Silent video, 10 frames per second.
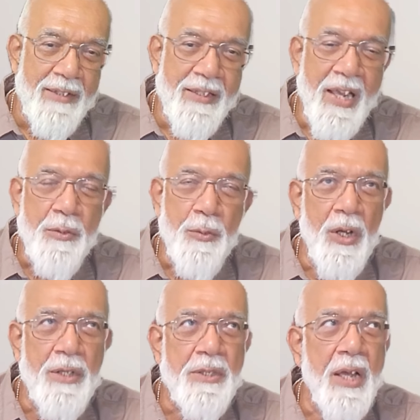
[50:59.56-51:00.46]
That
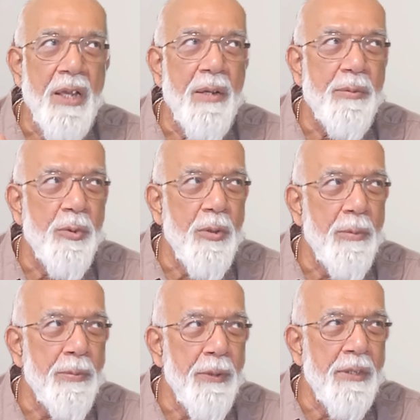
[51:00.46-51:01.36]
once I have to
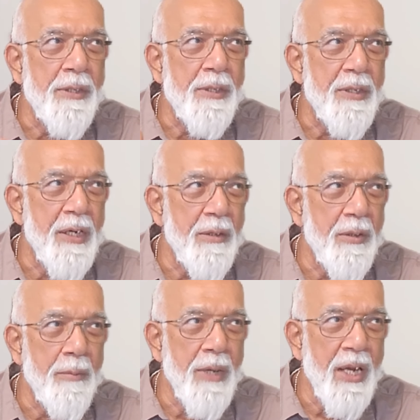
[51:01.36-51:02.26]
repeat it in
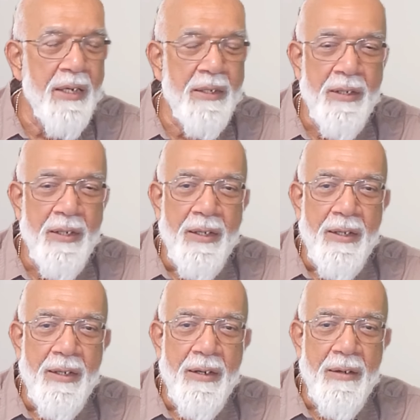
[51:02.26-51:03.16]
your mind,
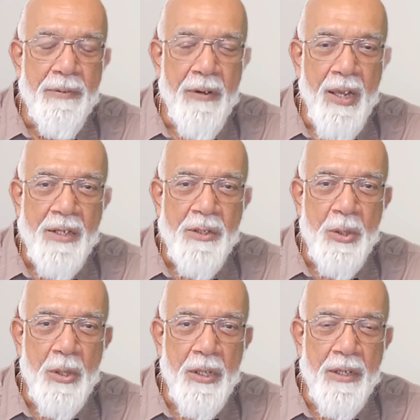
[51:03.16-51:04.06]
reflect
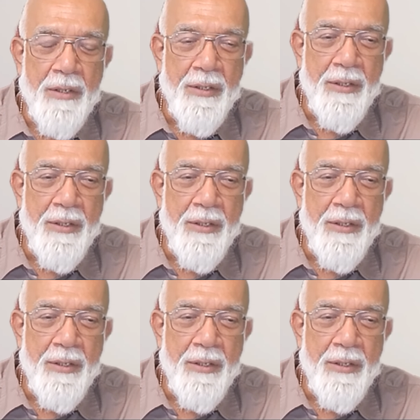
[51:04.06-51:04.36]
on it,